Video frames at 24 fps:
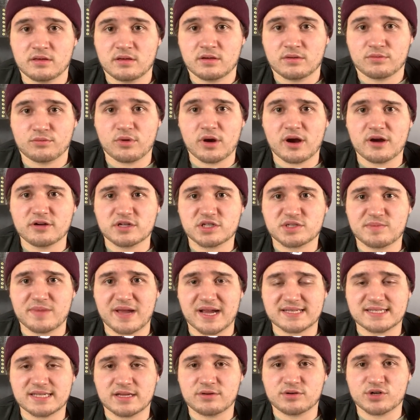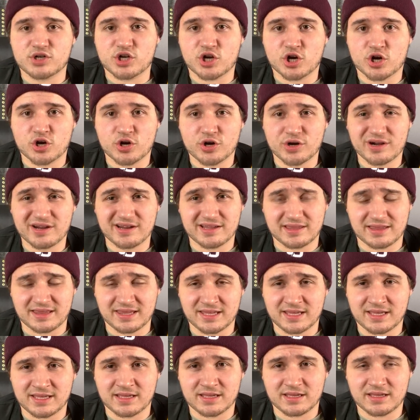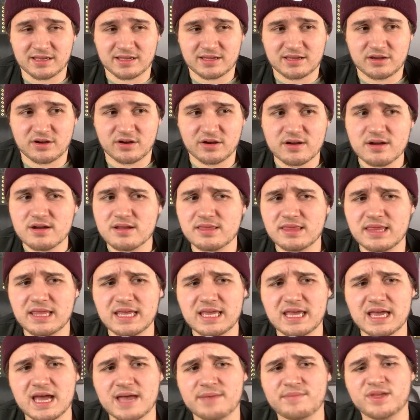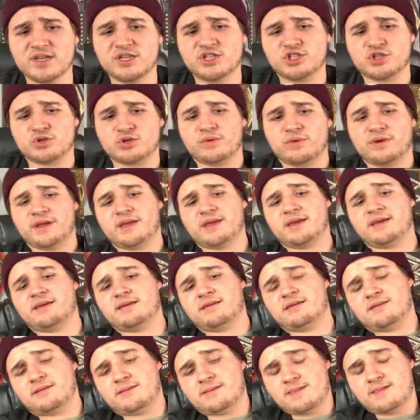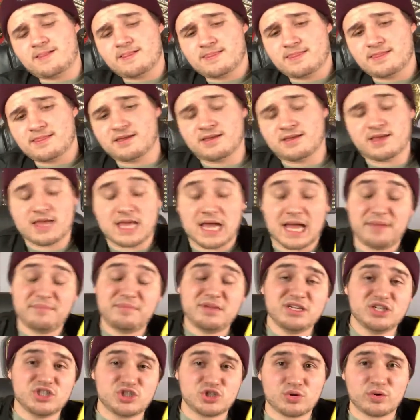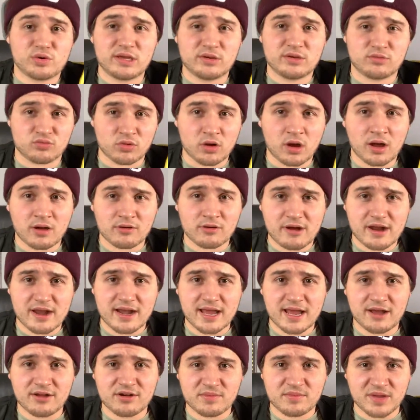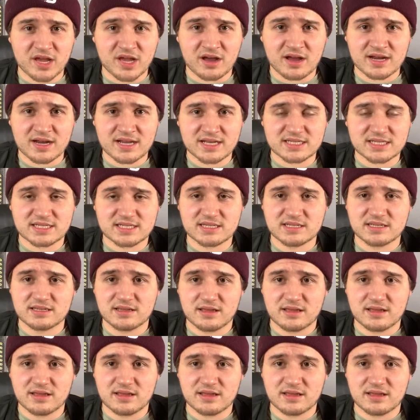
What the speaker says: Raw or SmackDown currently? Currently, I'm enjoying Raw right now, to be honest.